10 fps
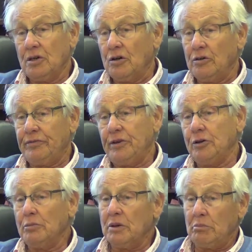of
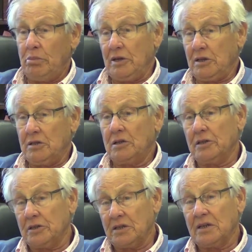human blood
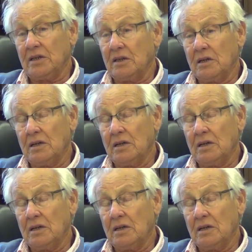clotting